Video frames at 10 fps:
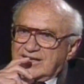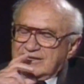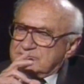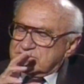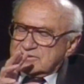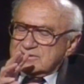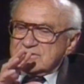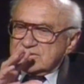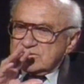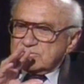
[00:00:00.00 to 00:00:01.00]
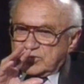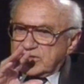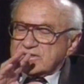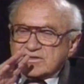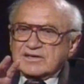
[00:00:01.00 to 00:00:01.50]
it was
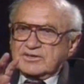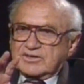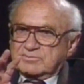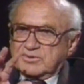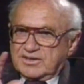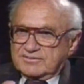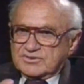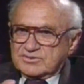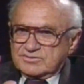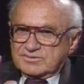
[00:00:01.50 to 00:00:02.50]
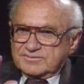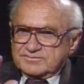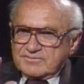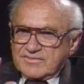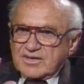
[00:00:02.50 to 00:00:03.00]
really entirely a private school.
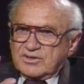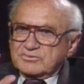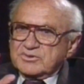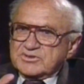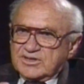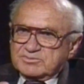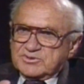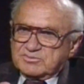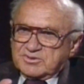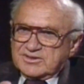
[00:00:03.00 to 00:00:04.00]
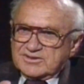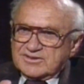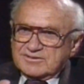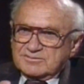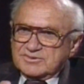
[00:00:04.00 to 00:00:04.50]
Only subsequently
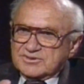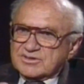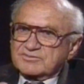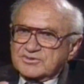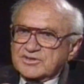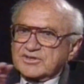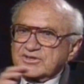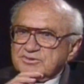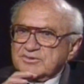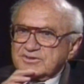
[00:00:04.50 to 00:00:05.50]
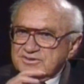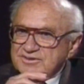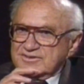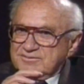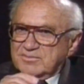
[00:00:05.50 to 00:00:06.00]
was it converted into a
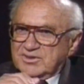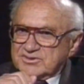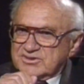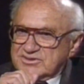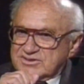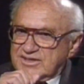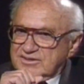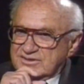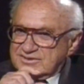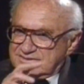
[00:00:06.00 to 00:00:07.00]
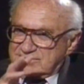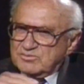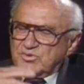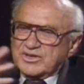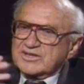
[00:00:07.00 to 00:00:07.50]
multi-state,
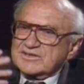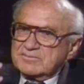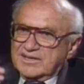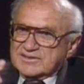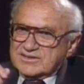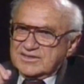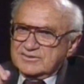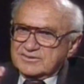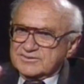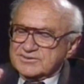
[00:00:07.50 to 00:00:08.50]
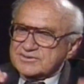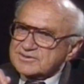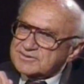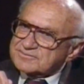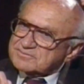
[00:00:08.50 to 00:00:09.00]
one of the mega-state
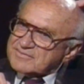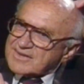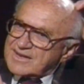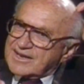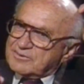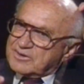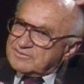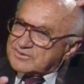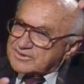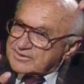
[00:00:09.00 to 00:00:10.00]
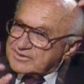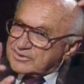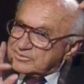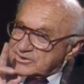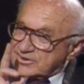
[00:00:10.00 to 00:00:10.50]
universities. However,
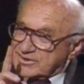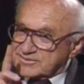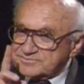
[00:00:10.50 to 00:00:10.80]
hold on.